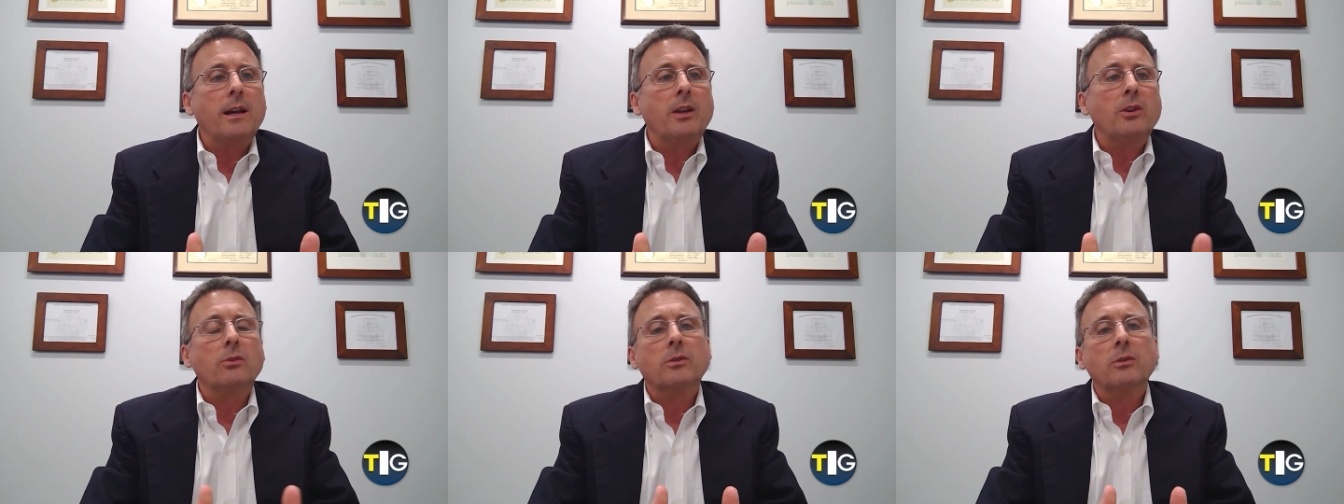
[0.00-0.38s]

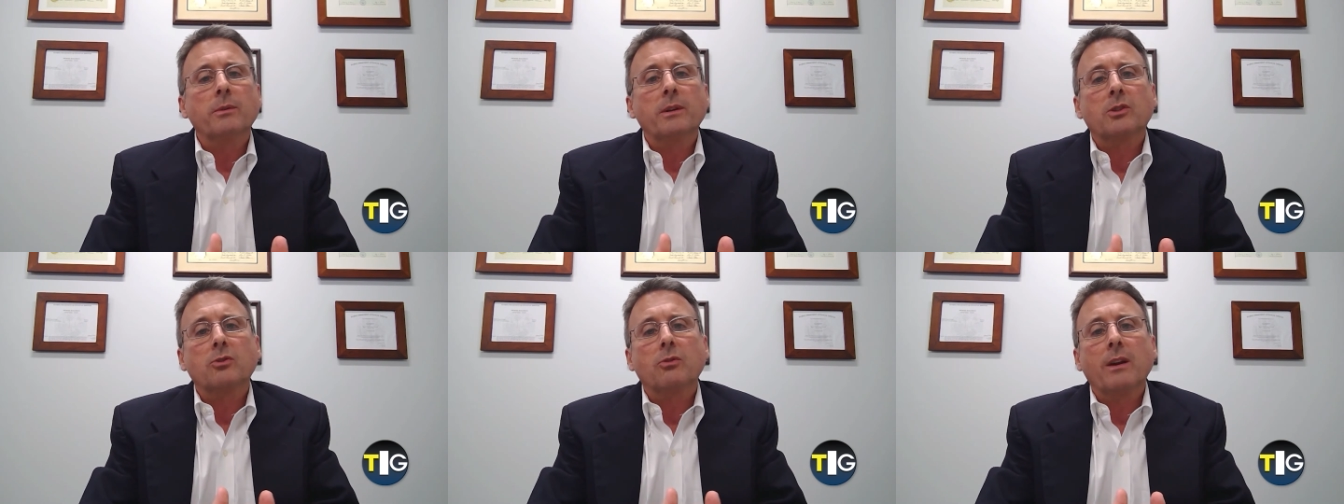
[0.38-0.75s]
and
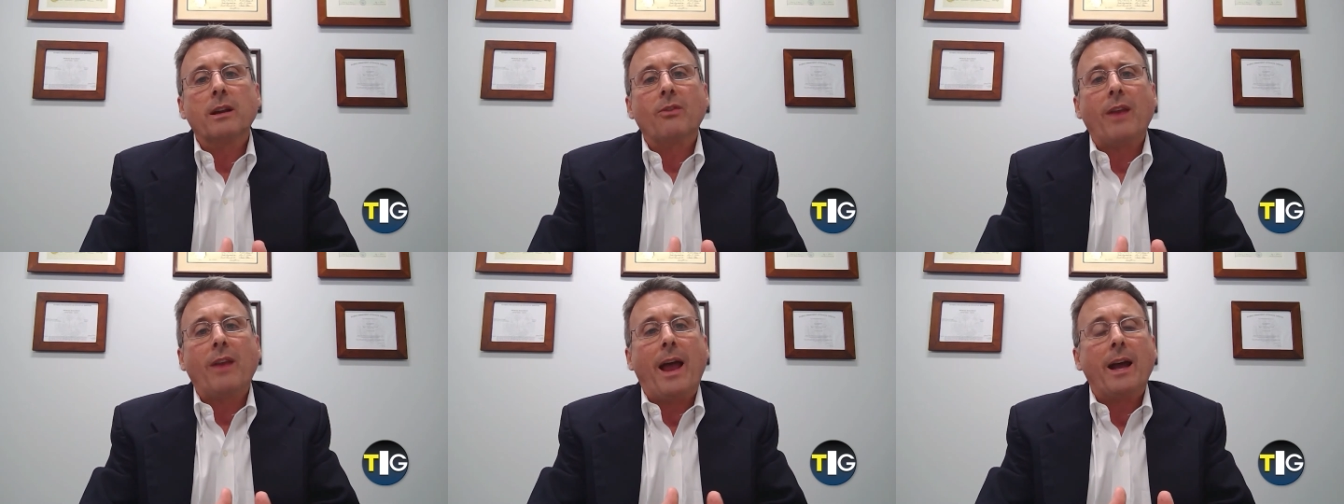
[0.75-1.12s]
doing
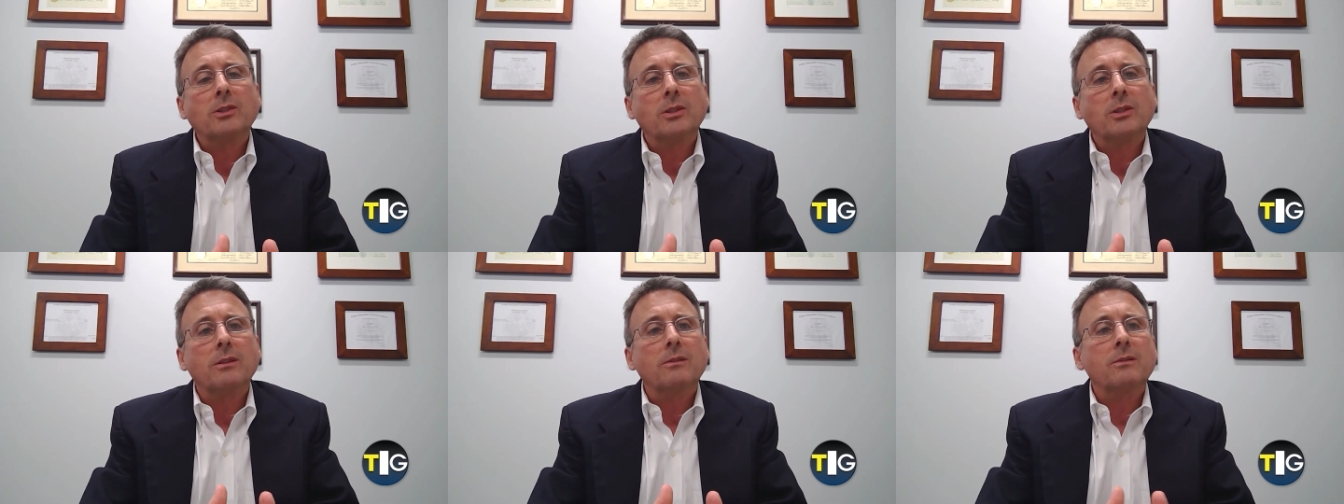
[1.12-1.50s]

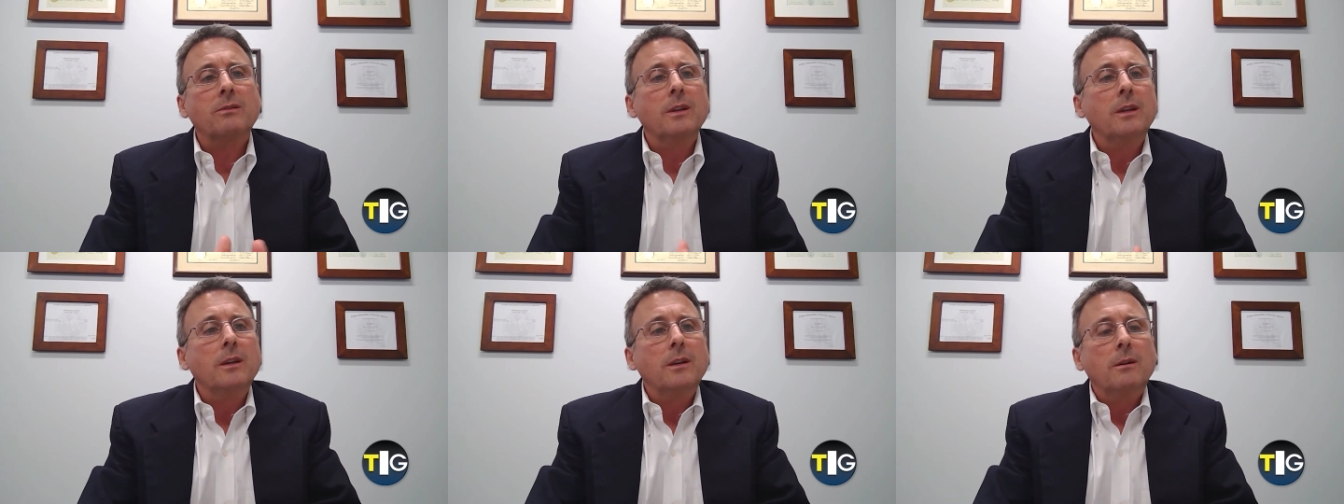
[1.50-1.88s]

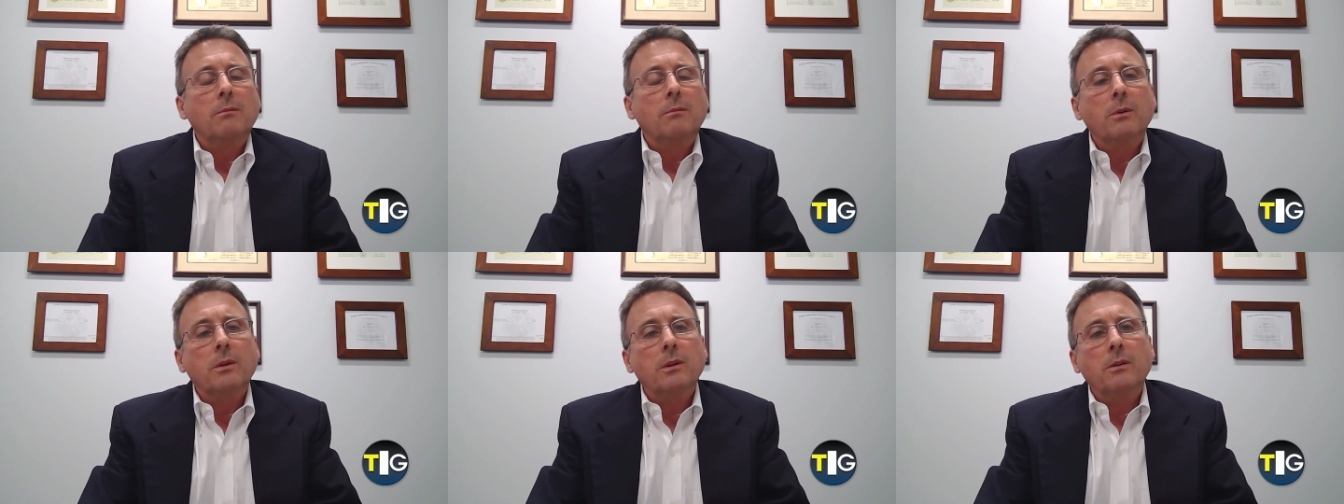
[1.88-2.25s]
transactions, well,